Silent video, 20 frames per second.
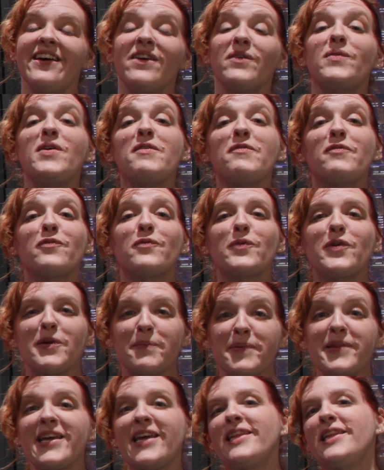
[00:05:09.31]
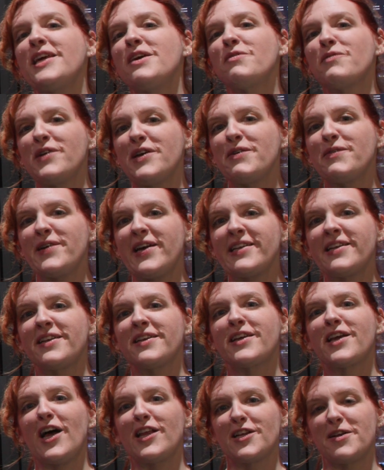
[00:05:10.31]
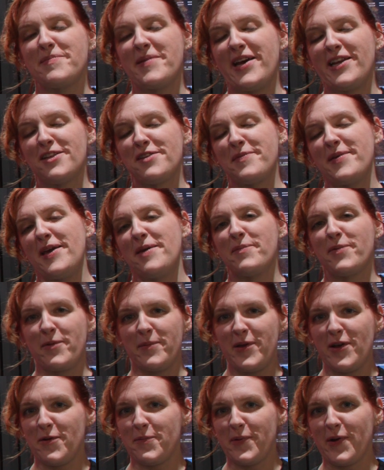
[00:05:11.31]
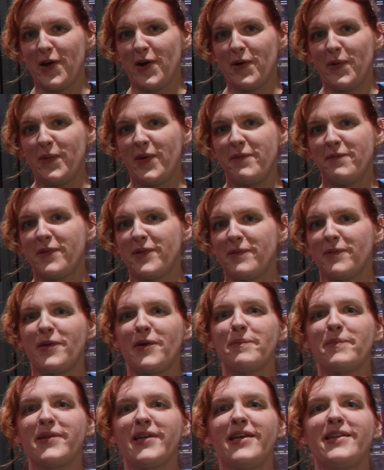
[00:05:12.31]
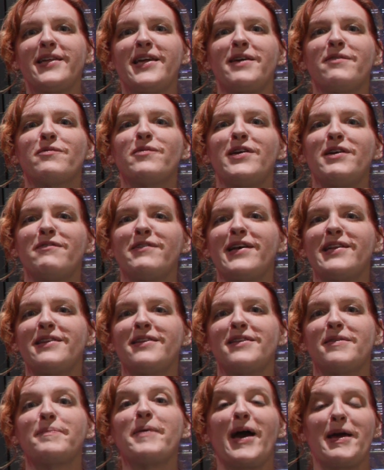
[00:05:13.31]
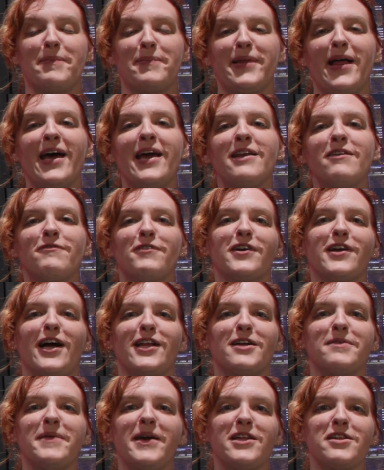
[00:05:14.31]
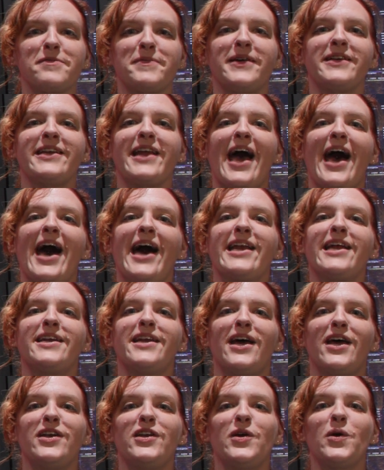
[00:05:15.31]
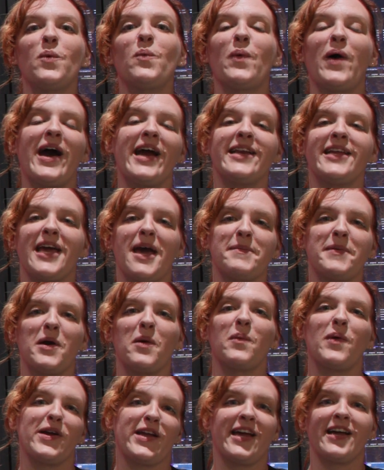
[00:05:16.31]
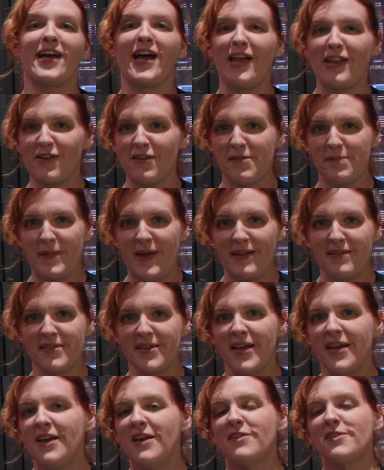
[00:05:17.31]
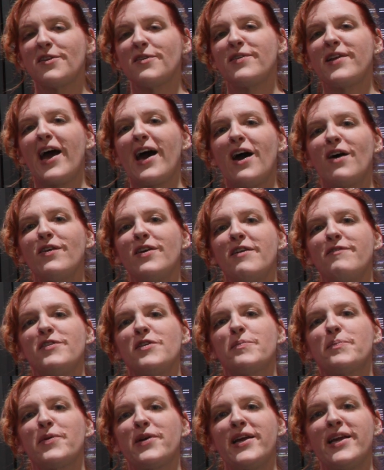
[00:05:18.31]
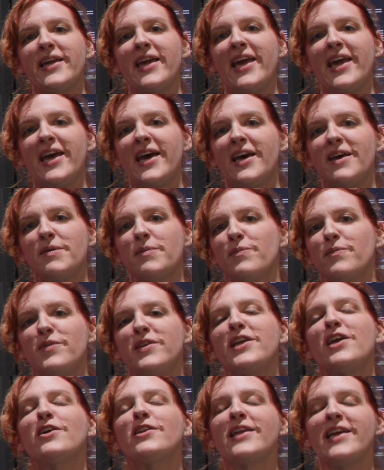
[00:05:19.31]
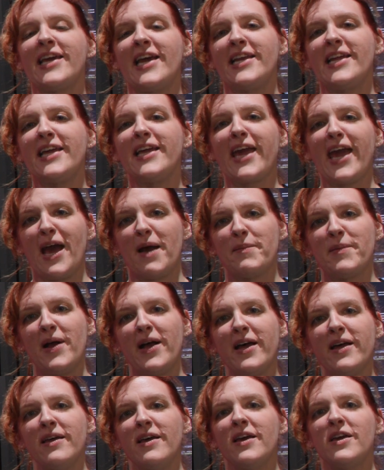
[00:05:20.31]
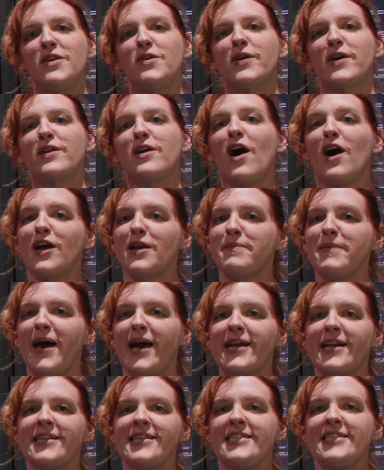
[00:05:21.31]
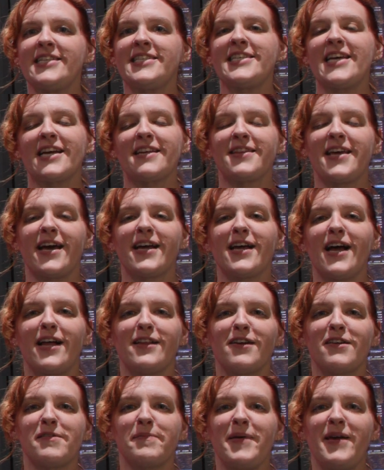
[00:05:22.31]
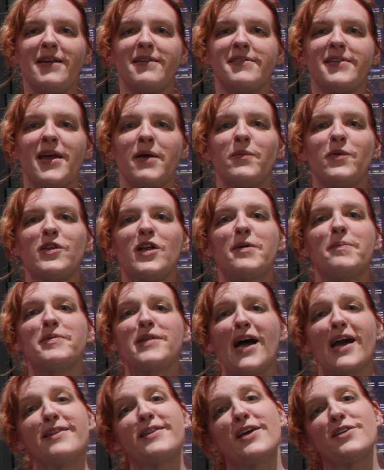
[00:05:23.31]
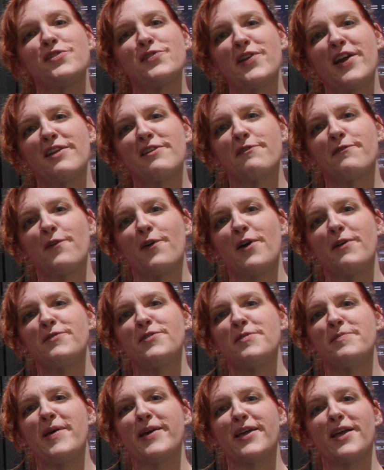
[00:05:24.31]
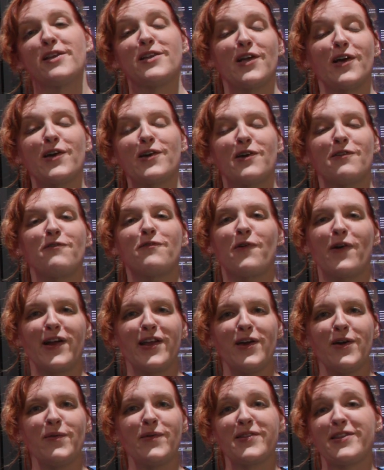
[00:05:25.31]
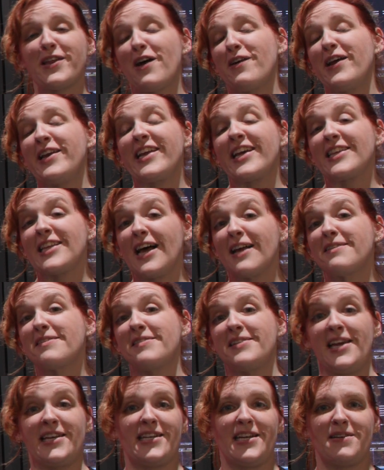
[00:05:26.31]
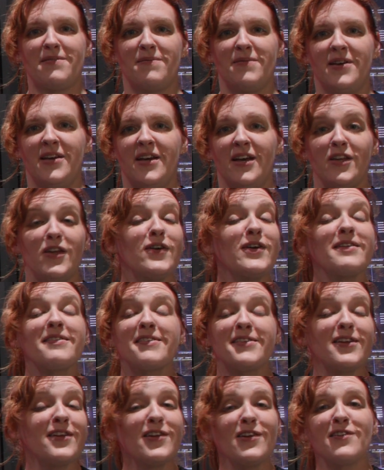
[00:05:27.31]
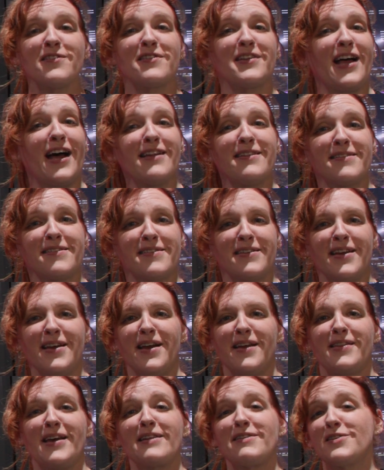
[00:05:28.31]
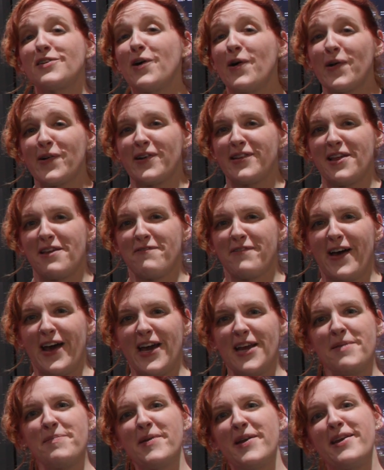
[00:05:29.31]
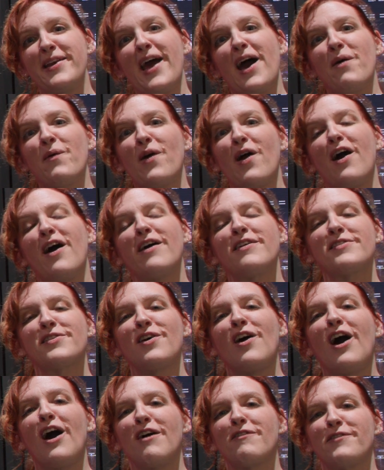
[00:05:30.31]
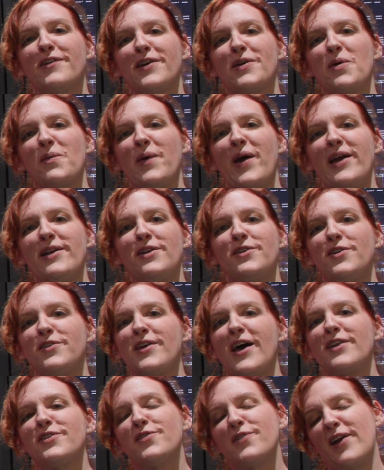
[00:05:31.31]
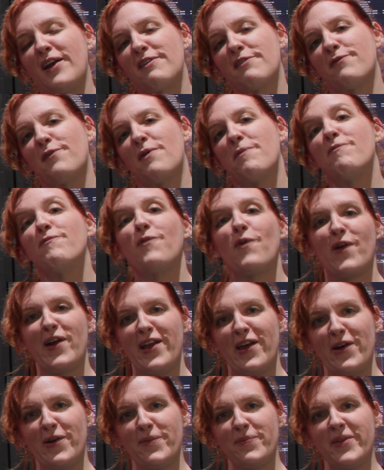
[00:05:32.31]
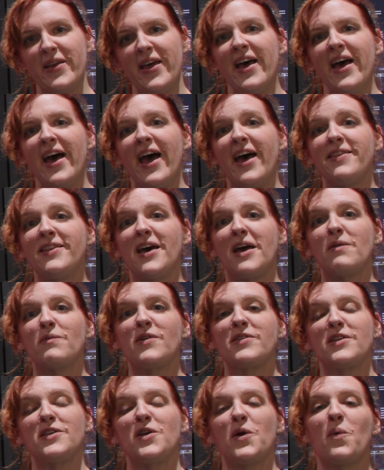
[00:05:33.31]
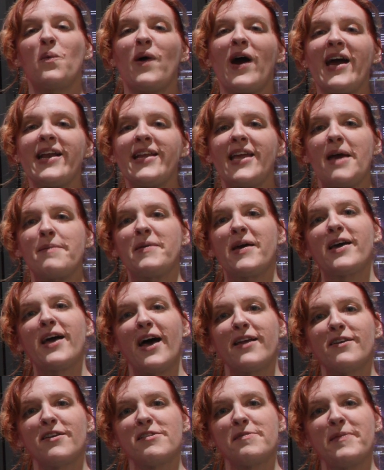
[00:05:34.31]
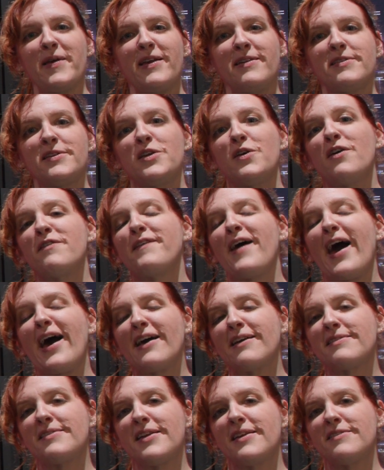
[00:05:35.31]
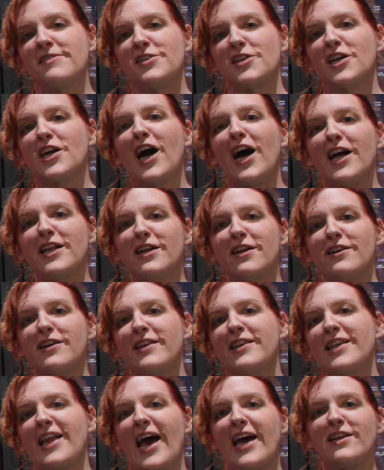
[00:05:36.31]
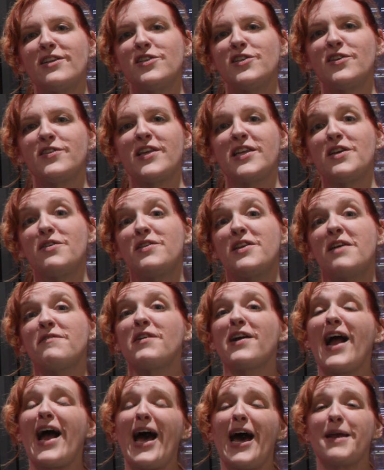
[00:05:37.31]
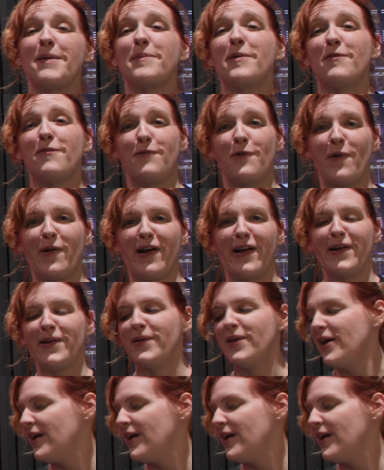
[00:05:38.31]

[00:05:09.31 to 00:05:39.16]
We've completely rewritten color management in Premiere Pro. We've completely rewritten the pipeline for color management and added a new wide gamut working color space. So now if you bring in nearly any camera, you can automatically detect that color space and we'll apply that transform to make it look good for you without any LUTs needed. You can still use LUTs, that's totally fine, but now we're also offering a way to do that transform for you. And then with the new wide gamut color space, you have access to color and latitude that you never had before.